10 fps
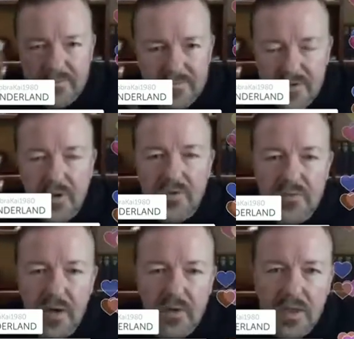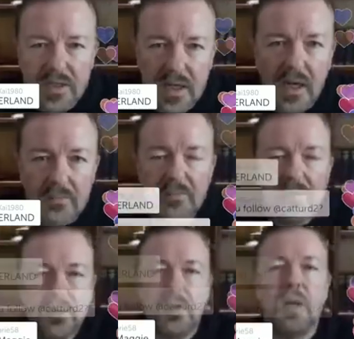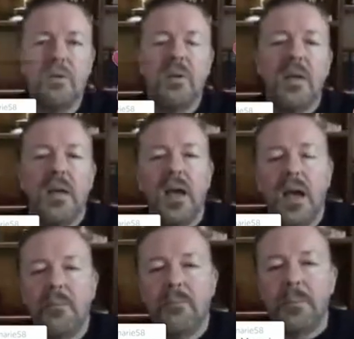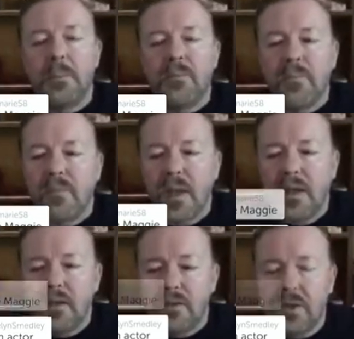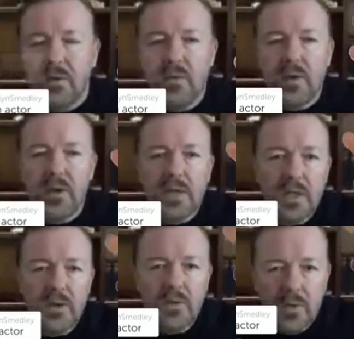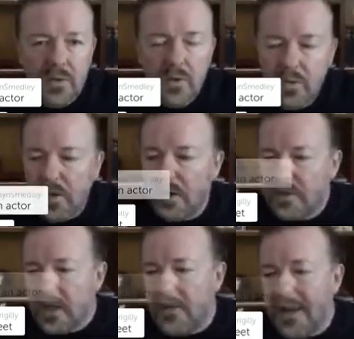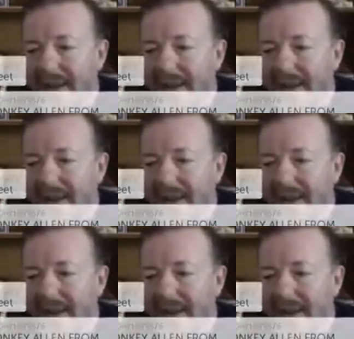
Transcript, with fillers: John Travolta type. You know, um, so uh, then you, you do all those, and then